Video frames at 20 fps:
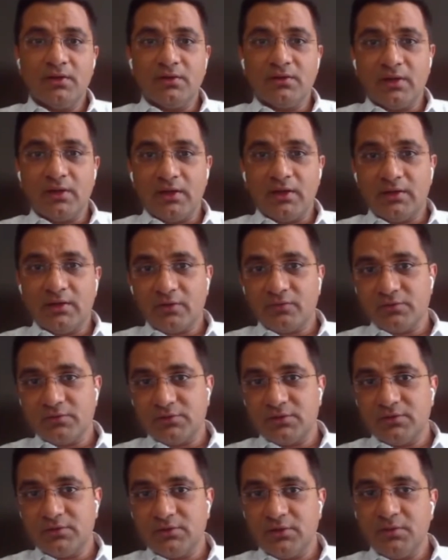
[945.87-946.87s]
talent
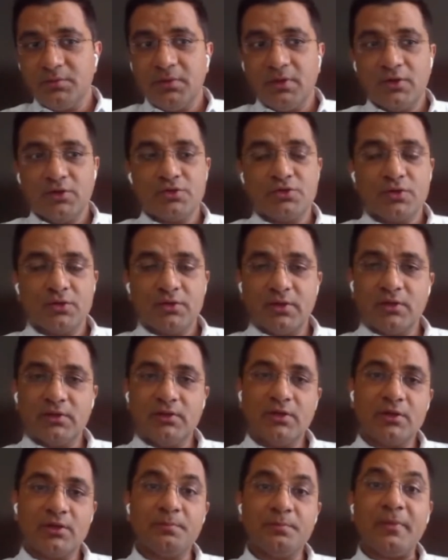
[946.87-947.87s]
acquisition team, I ensure that
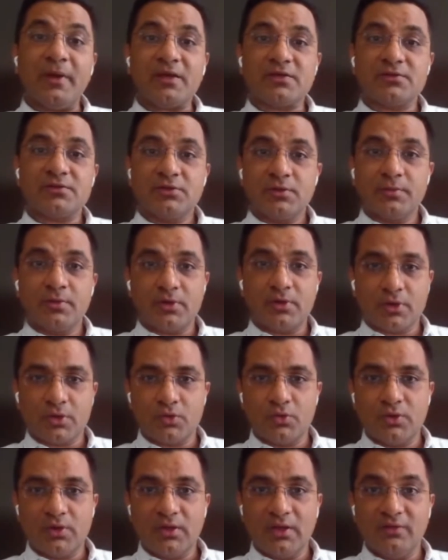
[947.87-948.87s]
they are passionate about
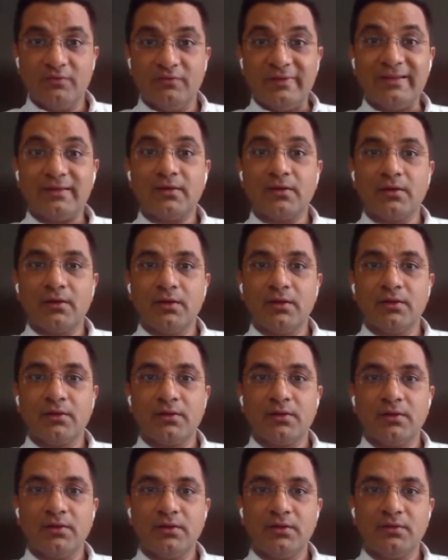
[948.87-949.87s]
recruiting and very
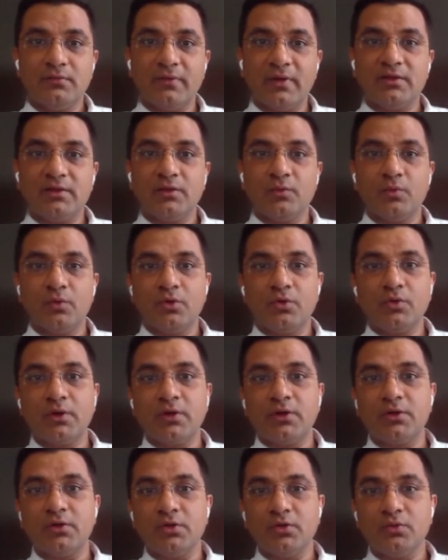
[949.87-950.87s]
clearly why they want to
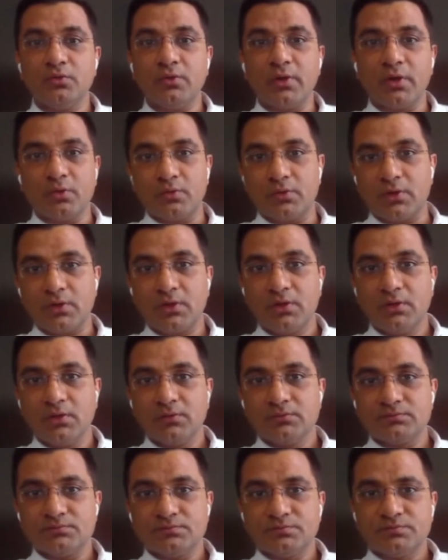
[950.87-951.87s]
get into recruiting,
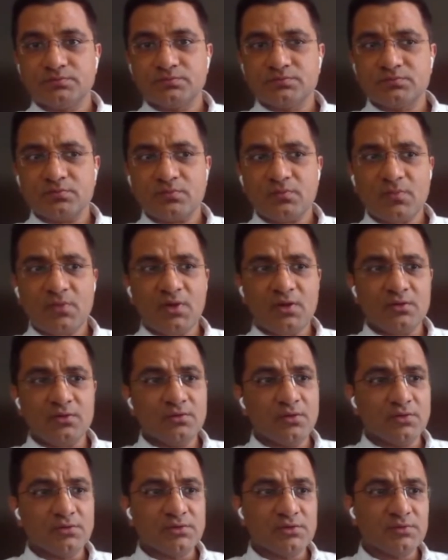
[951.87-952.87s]

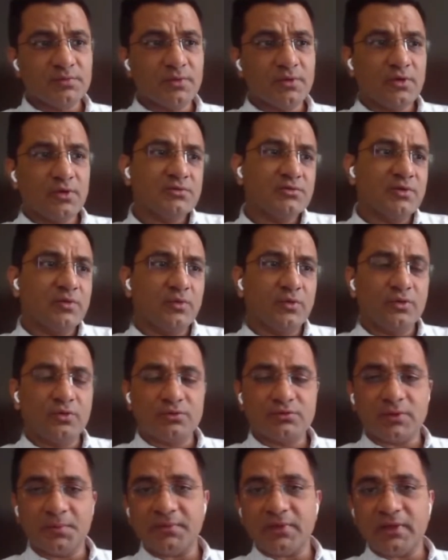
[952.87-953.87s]
not just because they want to
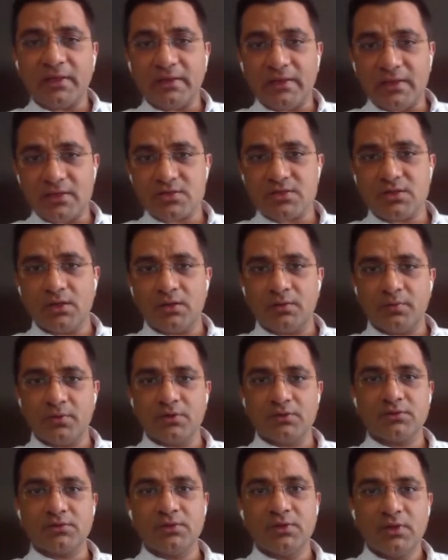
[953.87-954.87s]
do something in HR,
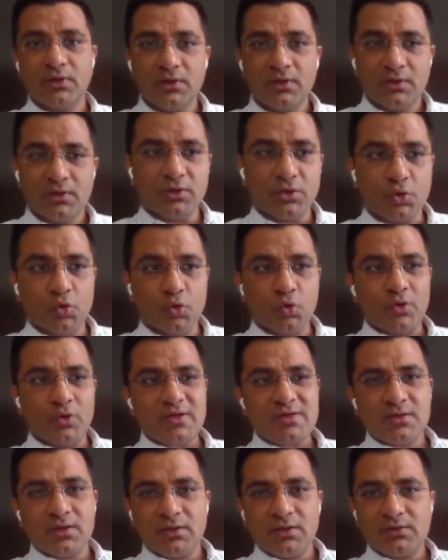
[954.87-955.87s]
because the core
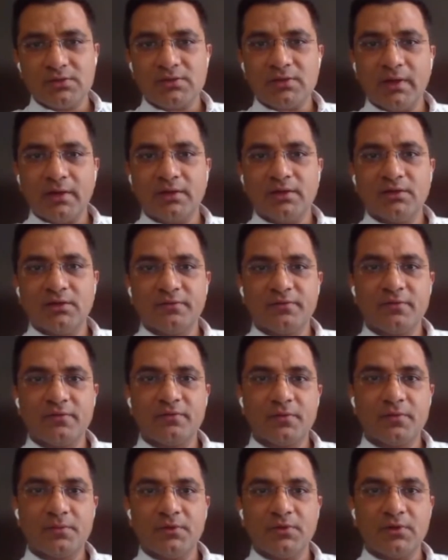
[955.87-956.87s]
HR is slightly different
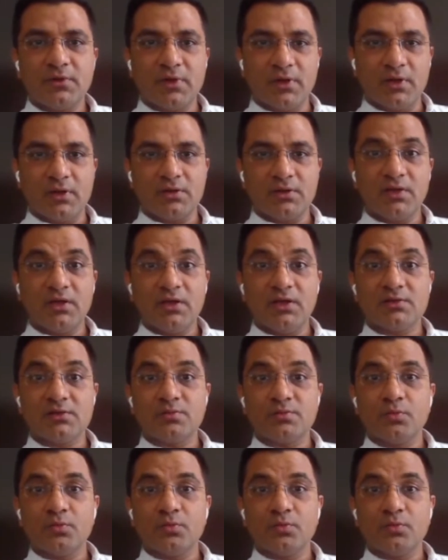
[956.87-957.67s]
from the TA. TA is